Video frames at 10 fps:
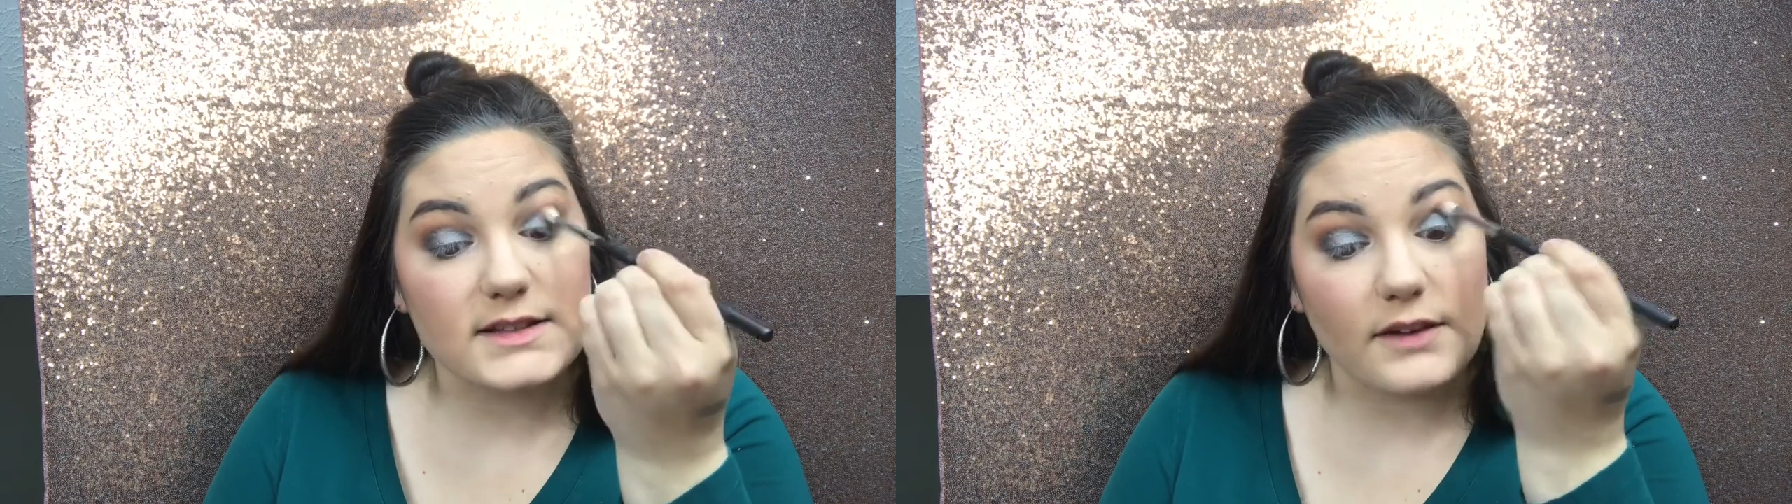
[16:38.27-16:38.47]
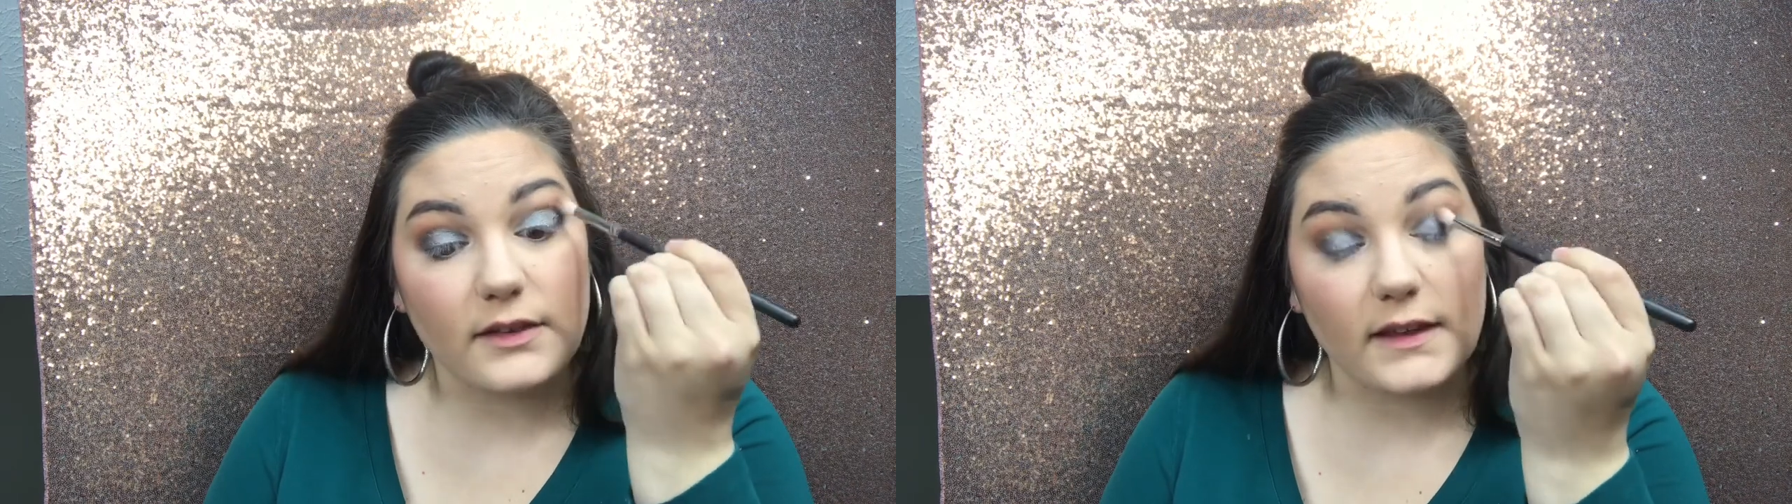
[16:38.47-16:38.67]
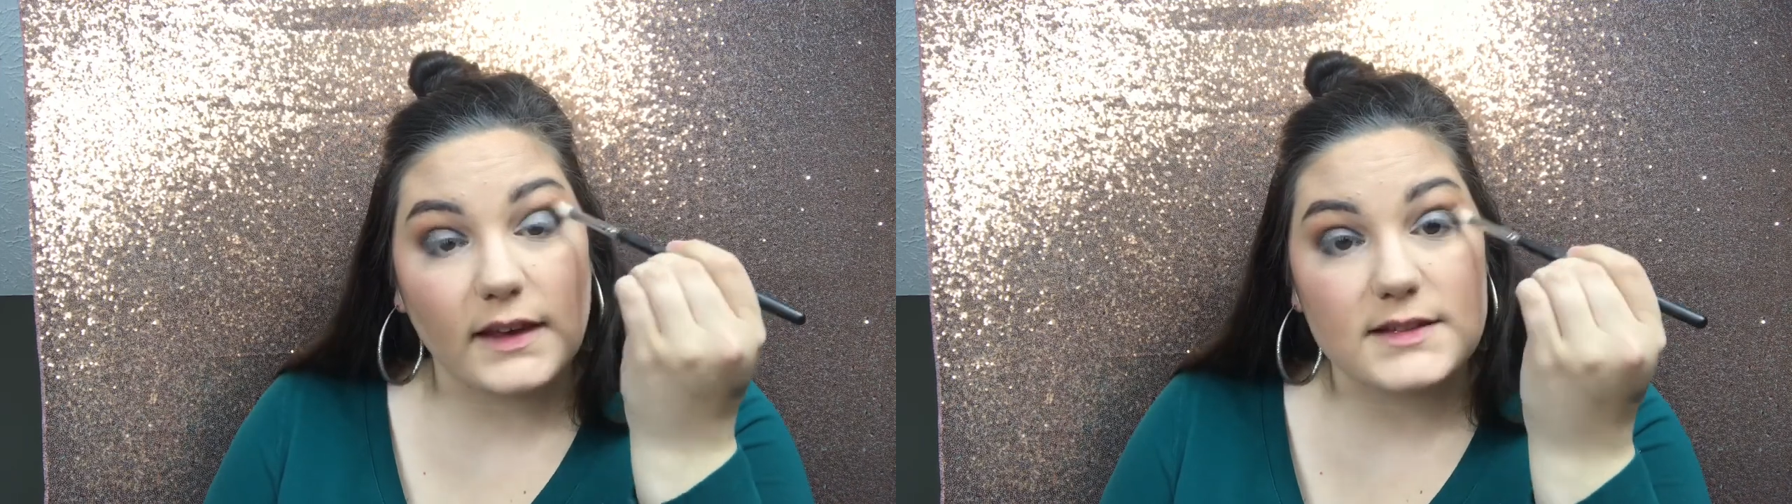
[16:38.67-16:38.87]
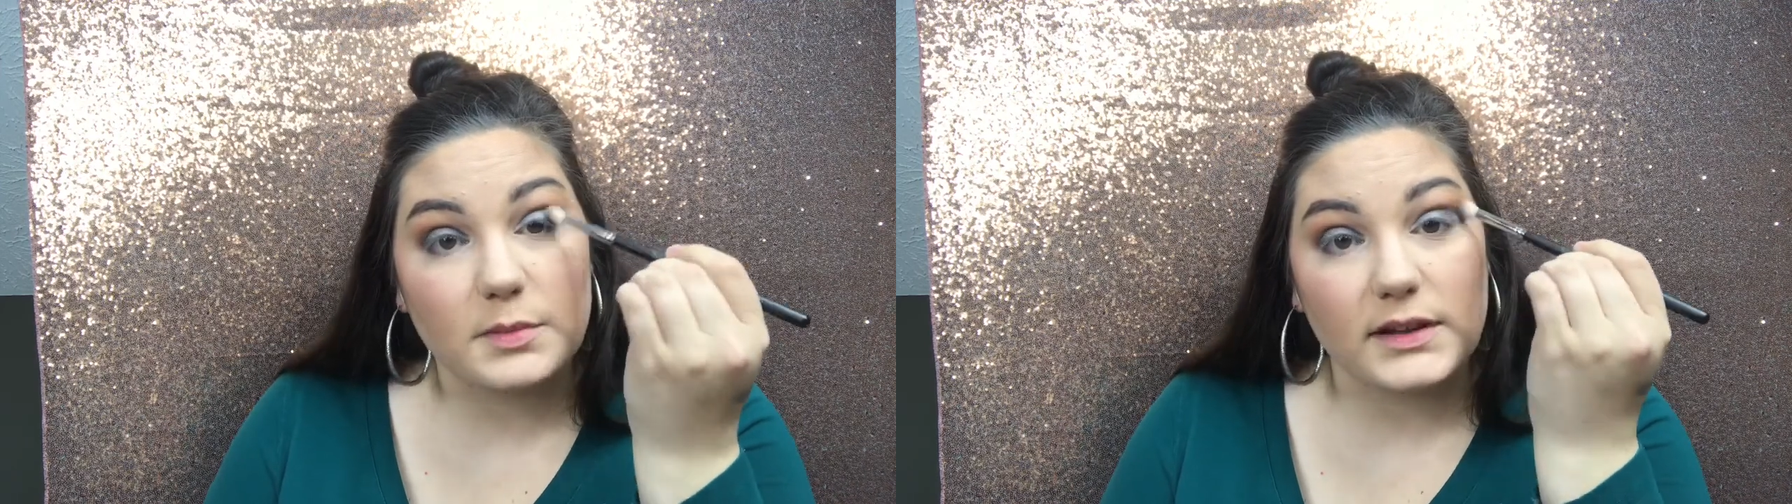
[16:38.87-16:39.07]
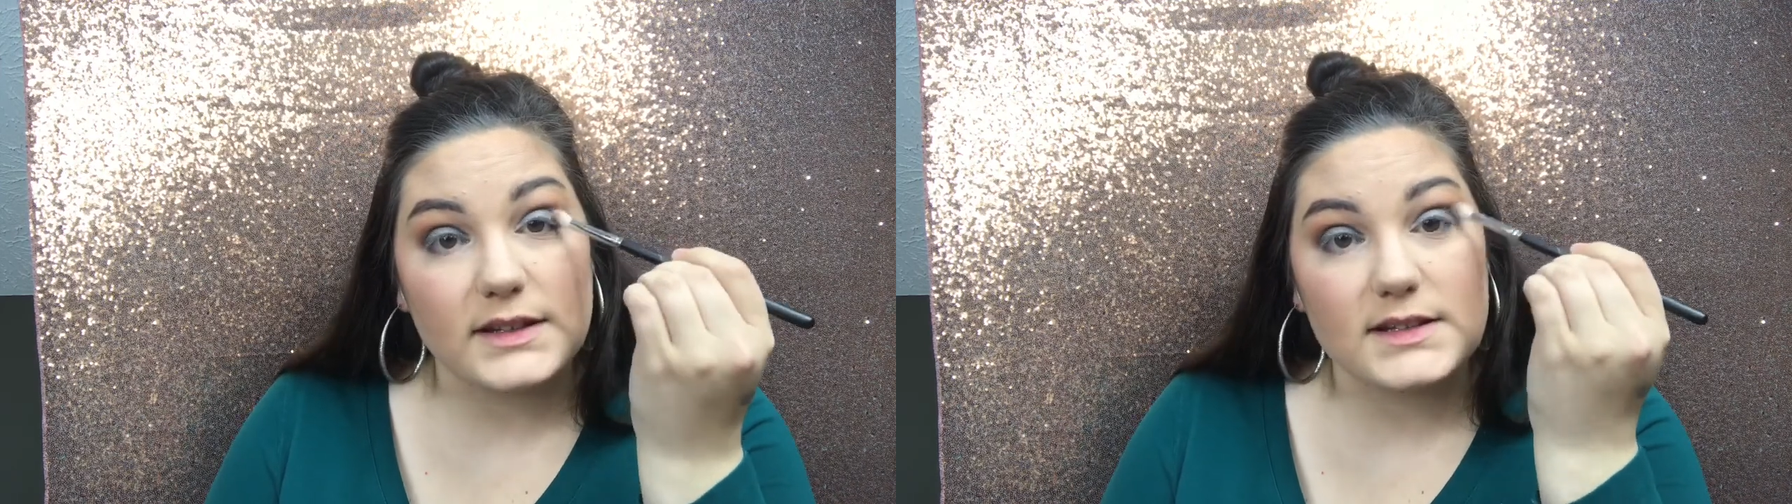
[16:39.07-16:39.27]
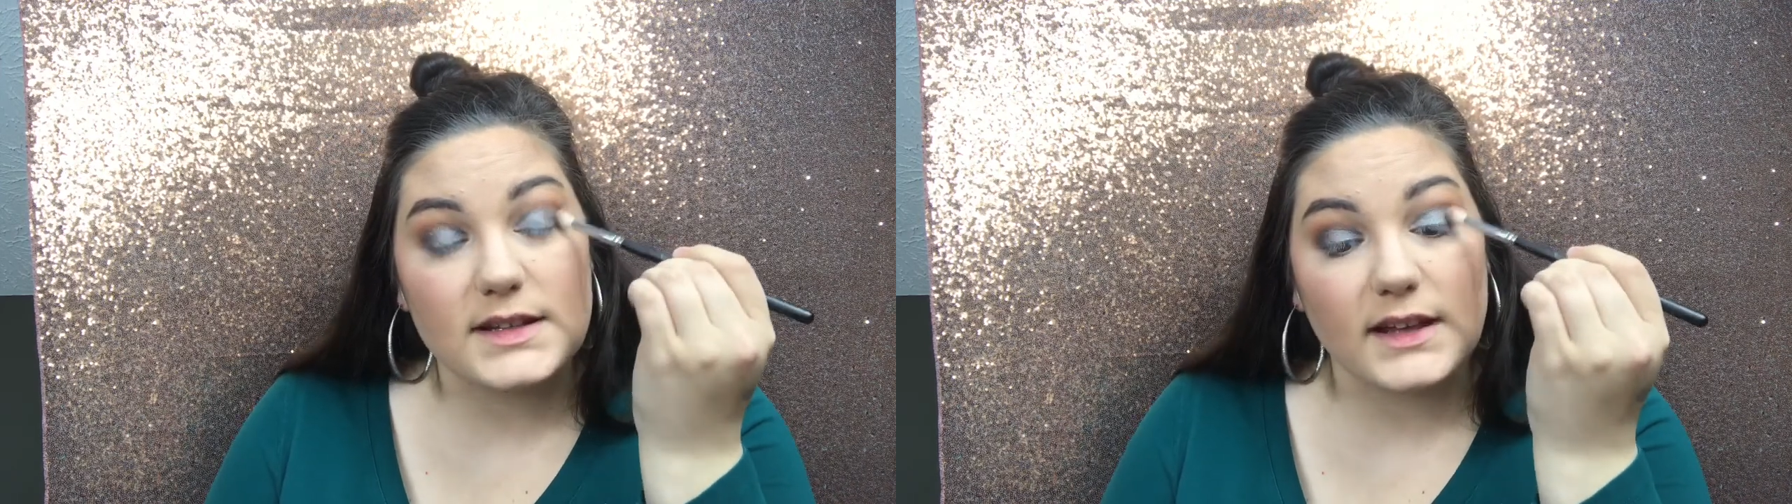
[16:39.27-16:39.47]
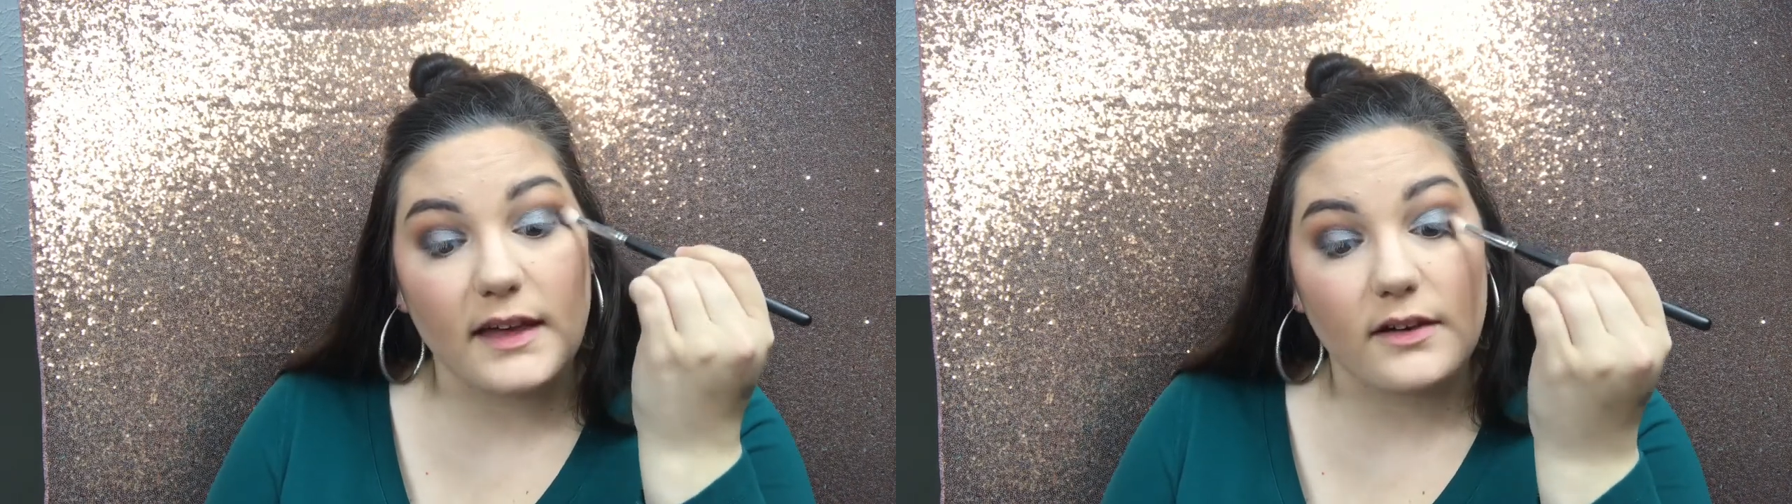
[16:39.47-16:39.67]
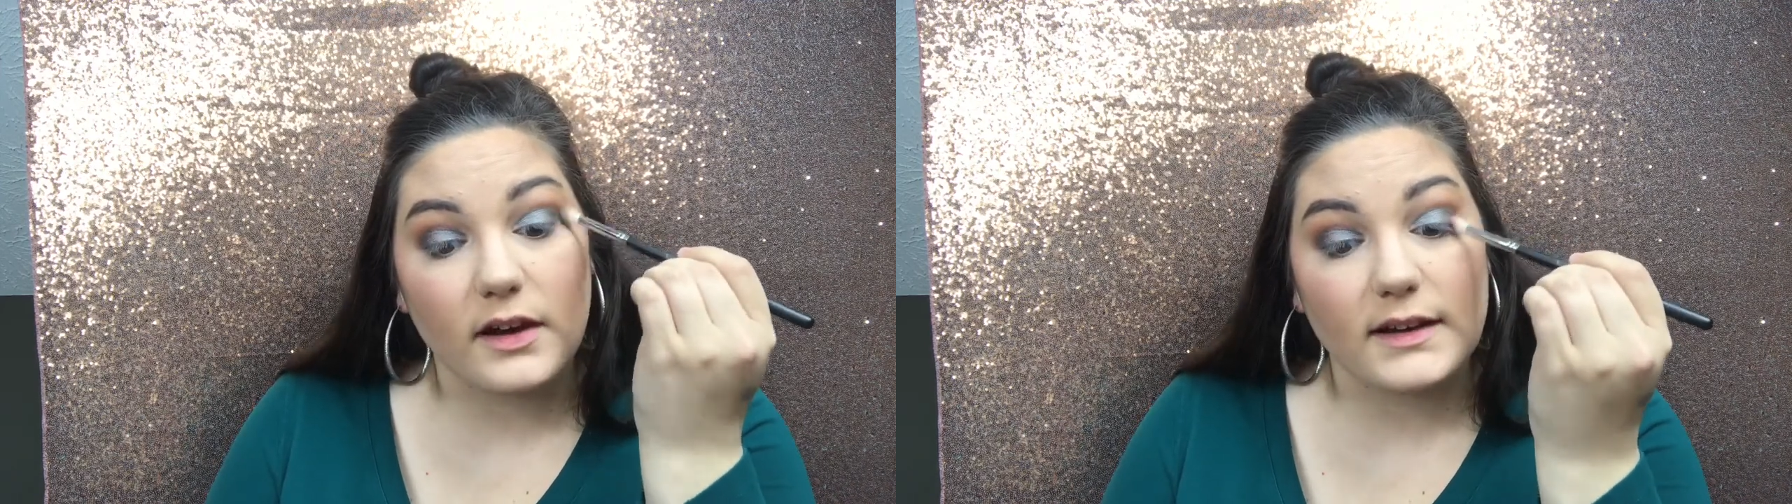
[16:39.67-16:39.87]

Everything is blended together